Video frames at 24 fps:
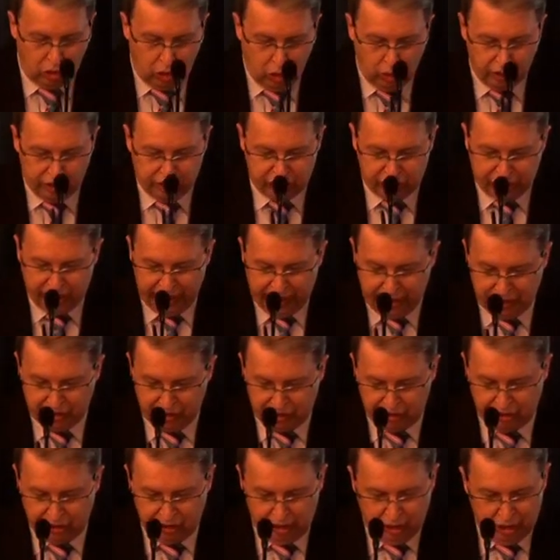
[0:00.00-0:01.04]
Good
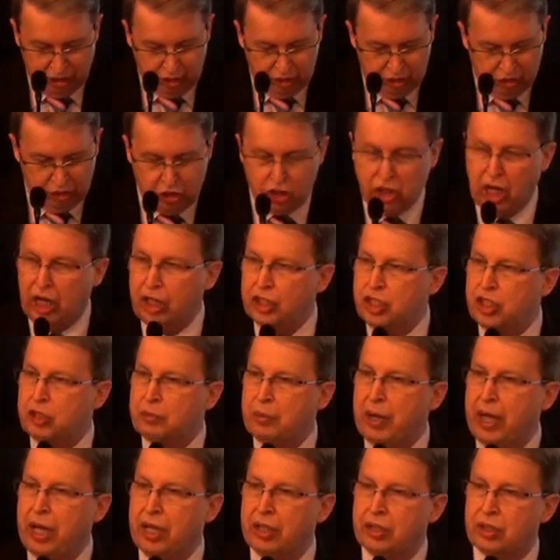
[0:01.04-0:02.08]
sense.
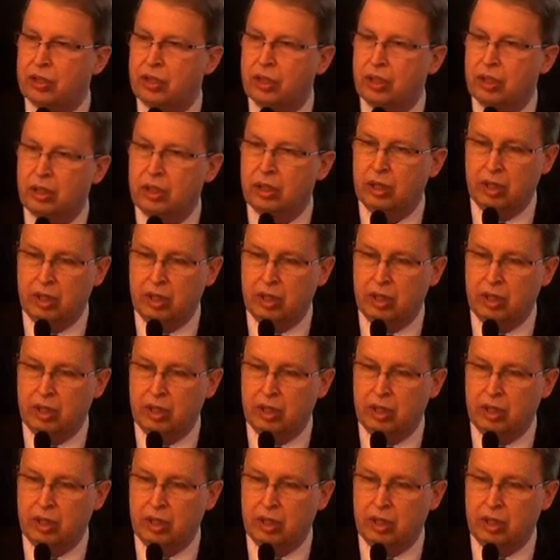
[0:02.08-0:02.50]
Judgment.